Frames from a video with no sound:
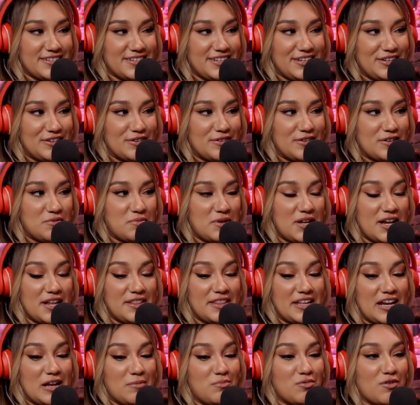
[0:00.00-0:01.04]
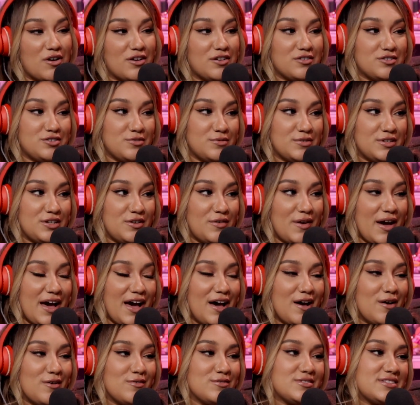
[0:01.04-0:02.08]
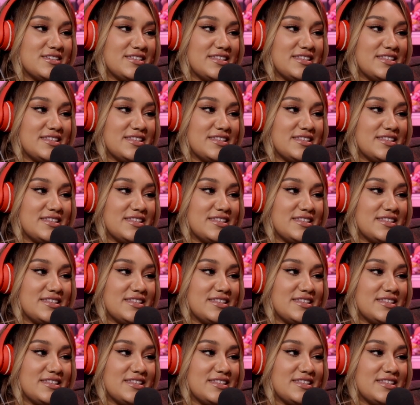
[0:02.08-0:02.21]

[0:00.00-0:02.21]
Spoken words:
You know what I mean? And then I brought her to a new house.